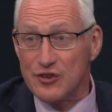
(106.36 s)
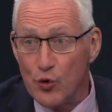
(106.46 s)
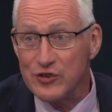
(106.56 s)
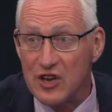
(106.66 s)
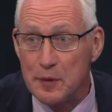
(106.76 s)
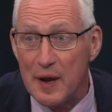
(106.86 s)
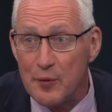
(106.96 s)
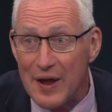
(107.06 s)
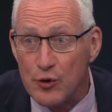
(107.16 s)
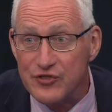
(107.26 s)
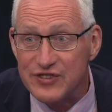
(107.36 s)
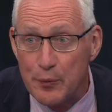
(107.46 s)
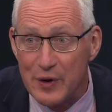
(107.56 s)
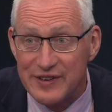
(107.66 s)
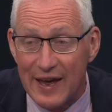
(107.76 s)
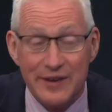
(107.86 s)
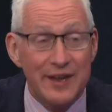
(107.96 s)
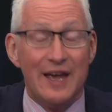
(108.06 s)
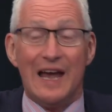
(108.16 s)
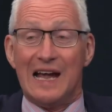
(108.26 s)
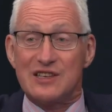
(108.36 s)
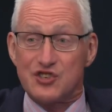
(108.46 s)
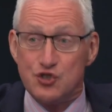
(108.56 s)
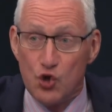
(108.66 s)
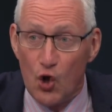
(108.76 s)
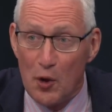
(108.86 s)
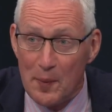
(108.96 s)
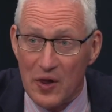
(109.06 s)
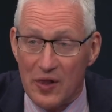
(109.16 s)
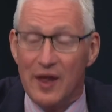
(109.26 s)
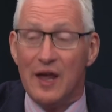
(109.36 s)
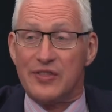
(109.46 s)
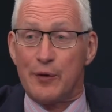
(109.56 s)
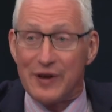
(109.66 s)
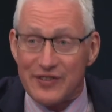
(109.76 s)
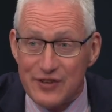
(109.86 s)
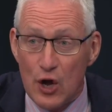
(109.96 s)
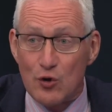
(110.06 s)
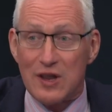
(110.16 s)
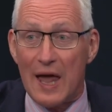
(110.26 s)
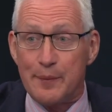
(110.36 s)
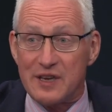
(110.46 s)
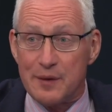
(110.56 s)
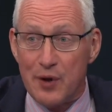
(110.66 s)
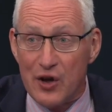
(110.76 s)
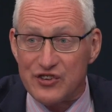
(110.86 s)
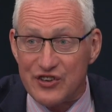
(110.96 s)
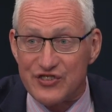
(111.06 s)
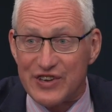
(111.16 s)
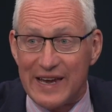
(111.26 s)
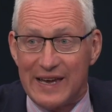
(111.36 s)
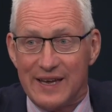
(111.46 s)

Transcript: There's always going to be a record somewhere, Dan. I know. It's normal. There is no climate emergency.